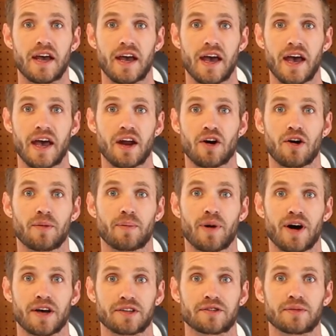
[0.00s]
at all
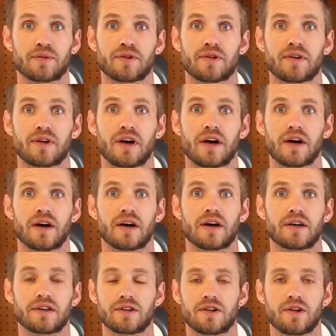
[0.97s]
possible.
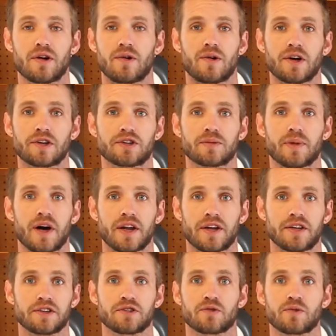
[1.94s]
Uh, you don't want your body
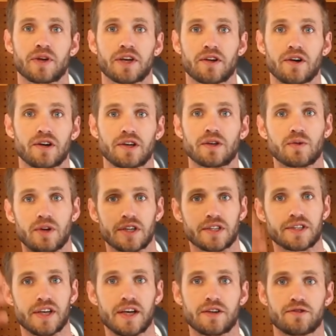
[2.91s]
to swing at all. You want to
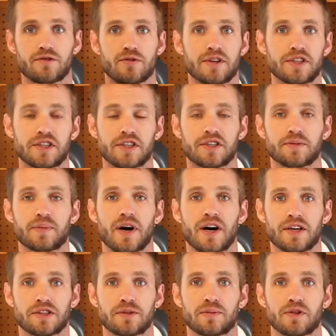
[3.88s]
stay as rigid as
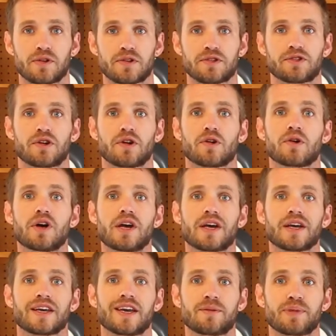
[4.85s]
possible. So
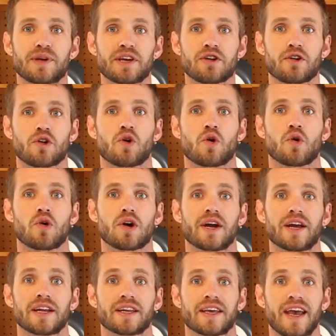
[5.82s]
keeping your core
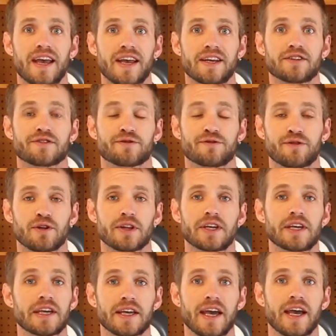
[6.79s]
engaged,
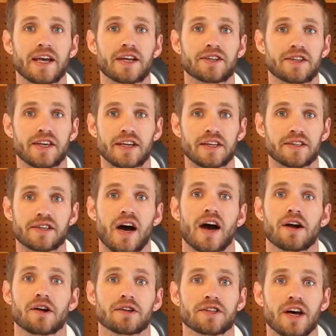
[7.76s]
fully engaged the
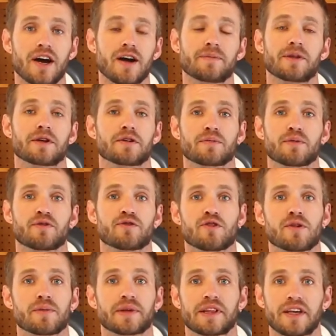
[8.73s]
entire time that you're
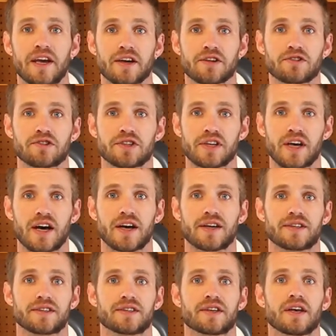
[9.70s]
performing the
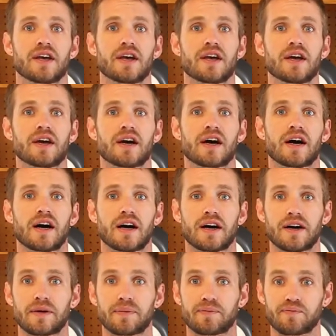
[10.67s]
exercise.
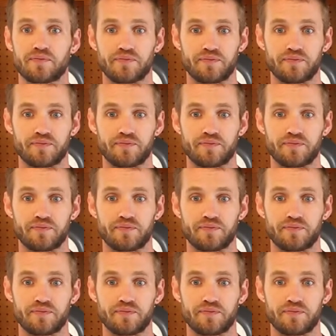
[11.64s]
Um,